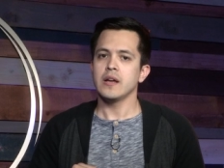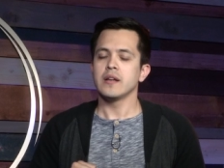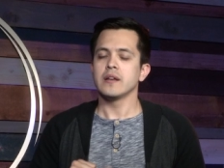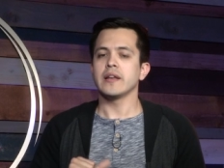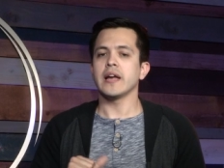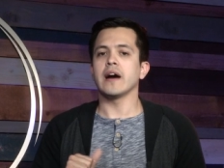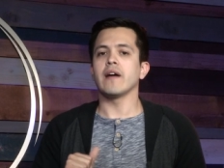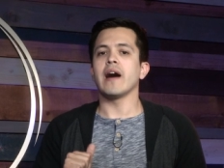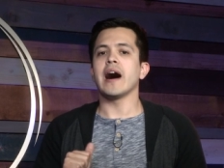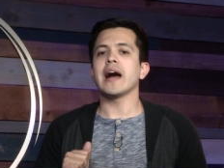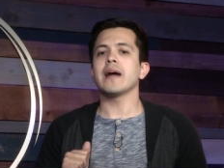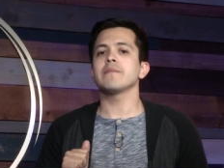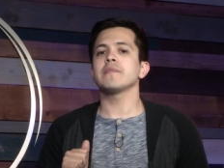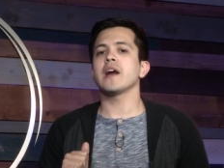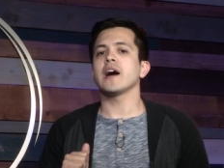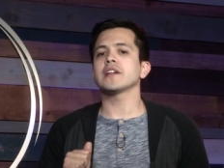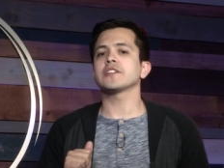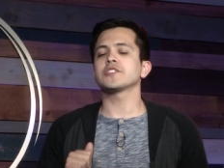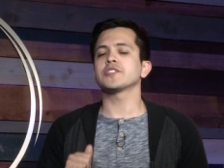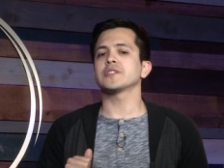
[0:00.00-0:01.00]
Now, I'm
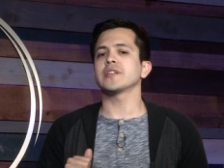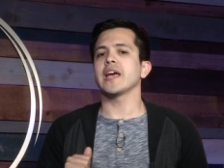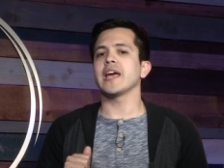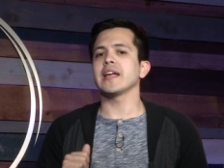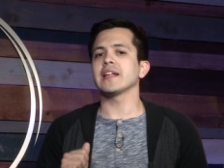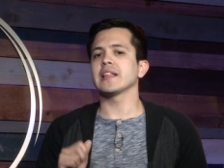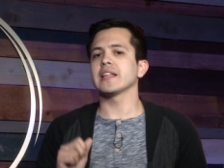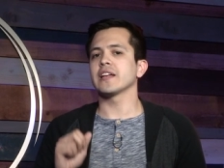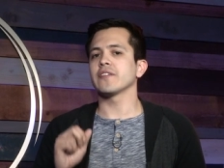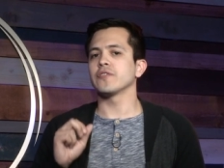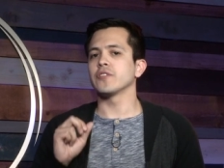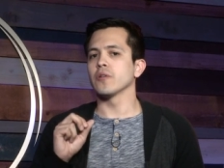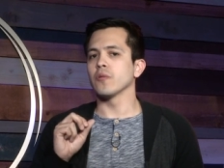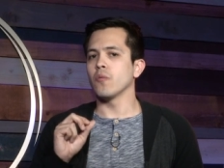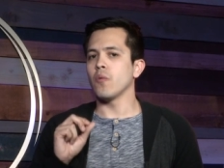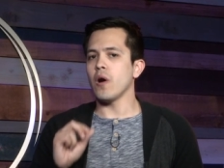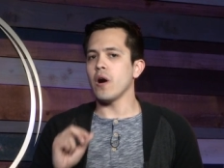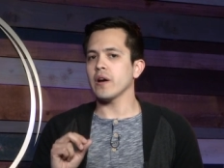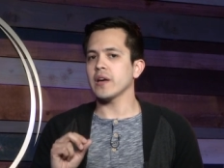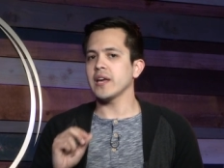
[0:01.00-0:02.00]
not saying that if you're
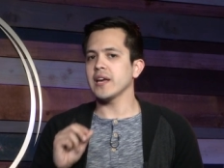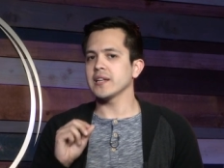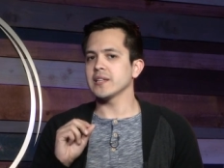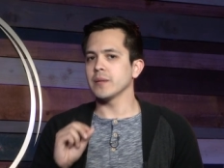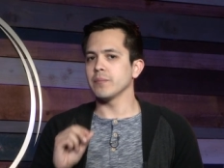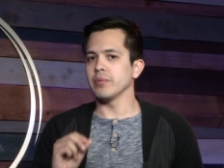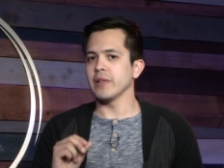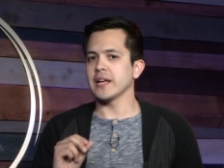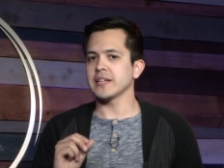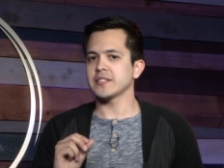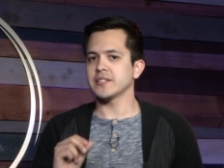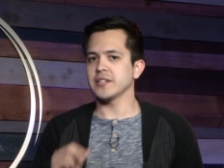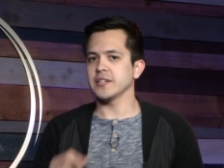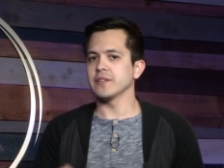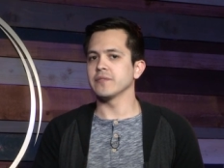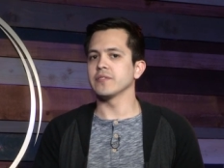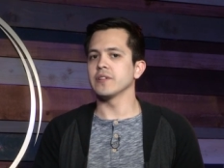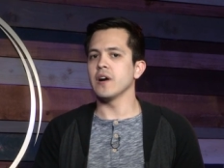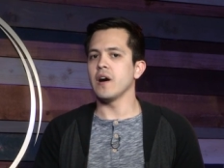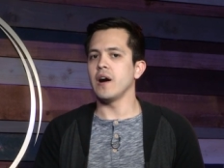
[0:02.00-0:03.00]
walking in the blessing
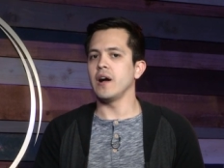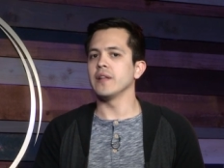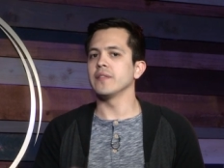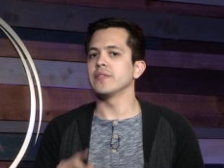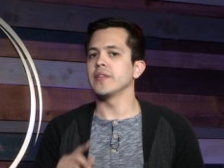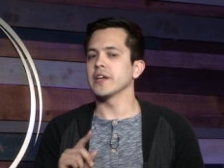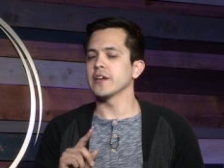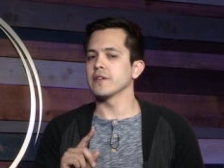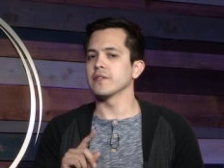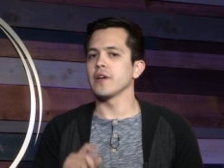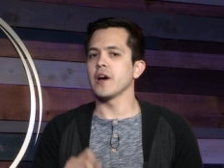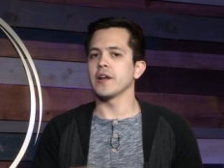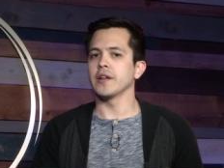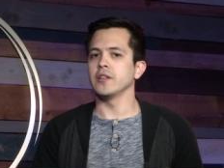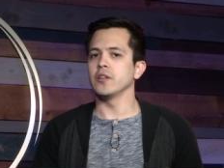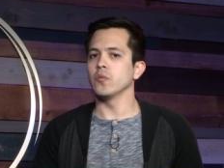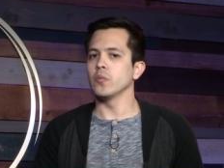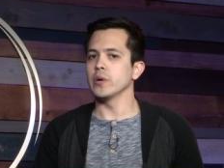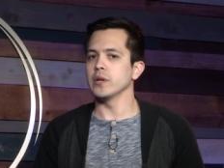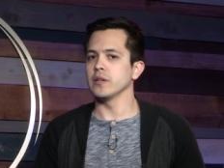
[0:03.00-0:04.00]
of God, that you're not in
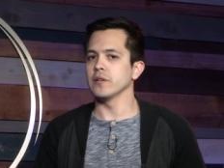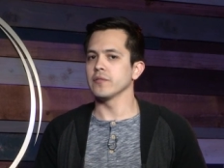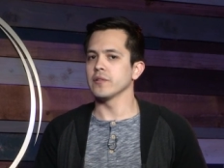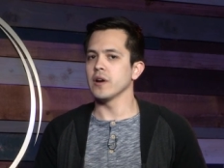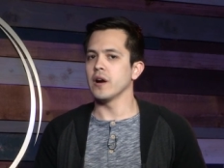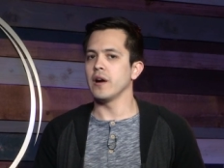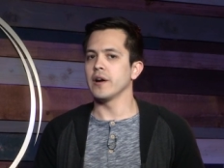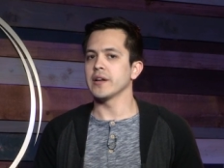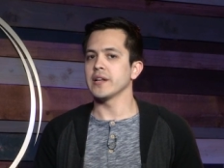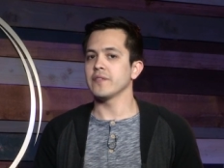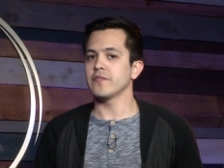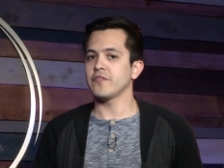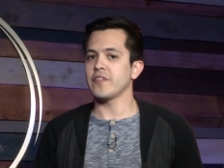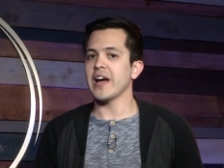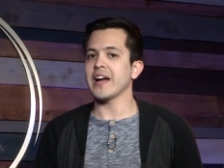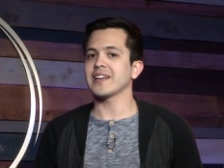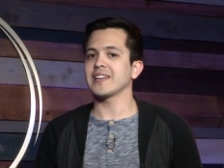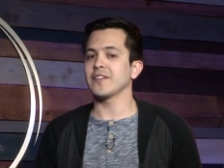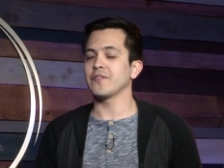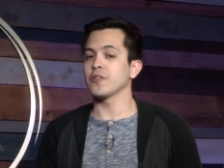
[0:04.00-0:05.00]
the will of God. In
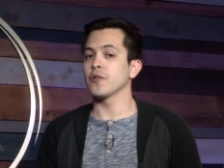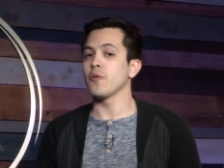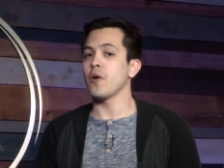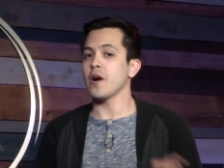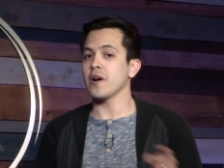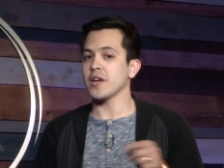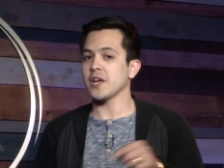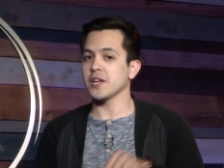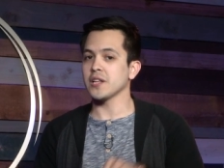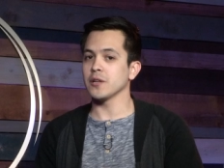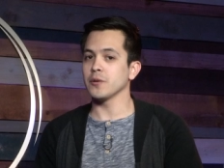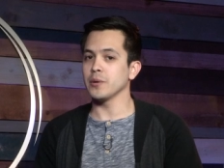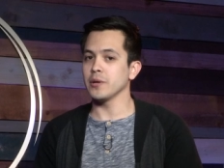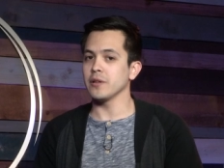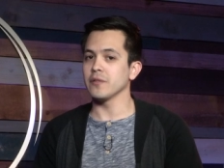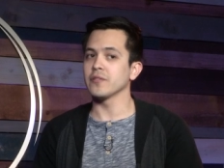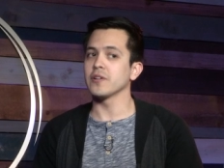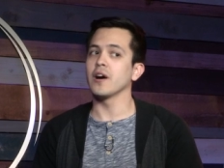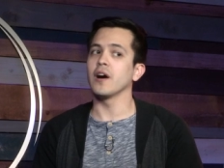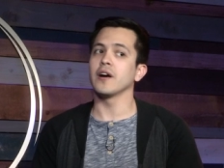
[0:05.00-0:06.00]
fact, if you're walking in the will
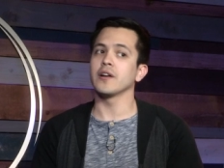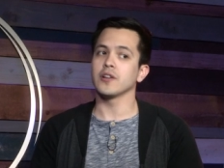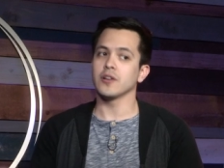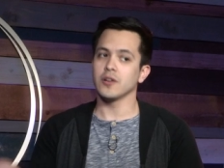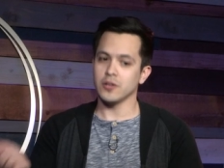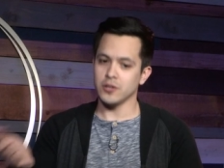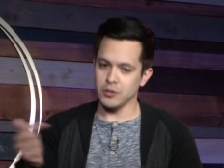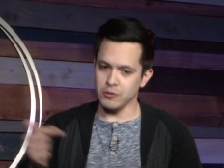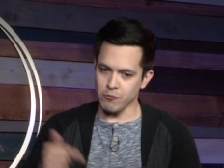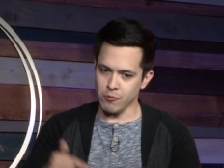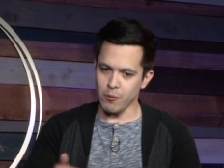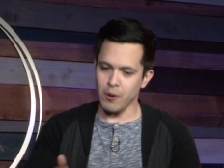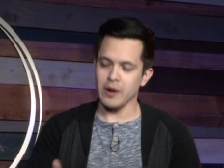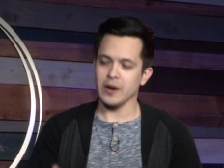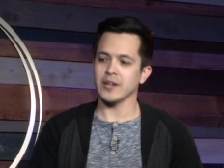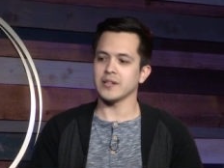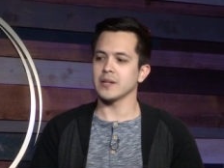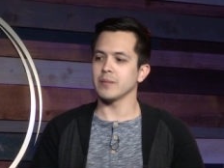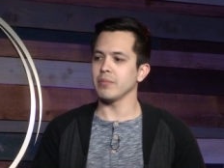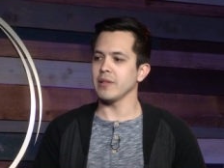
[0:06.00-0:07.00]
of God, you will walk
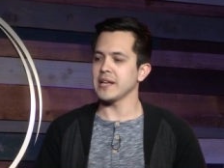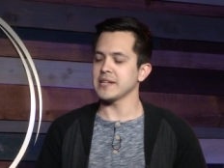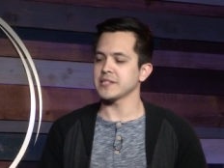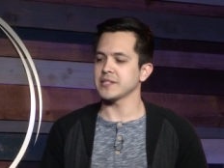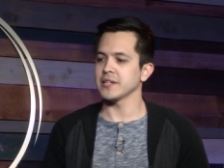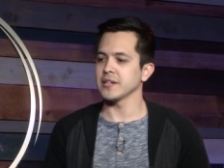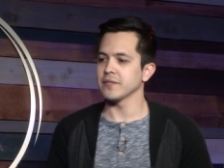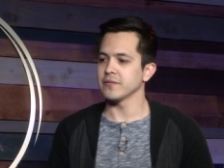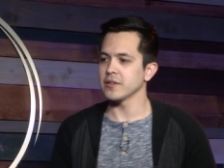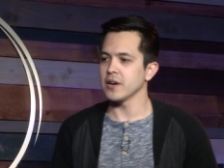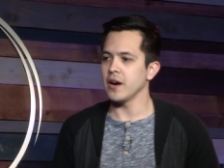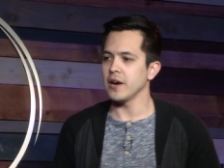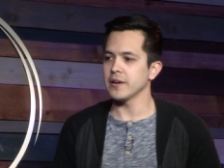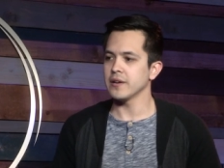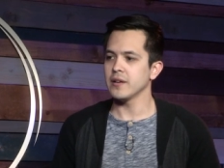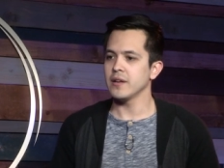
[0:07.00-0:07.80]
in the blessing of God.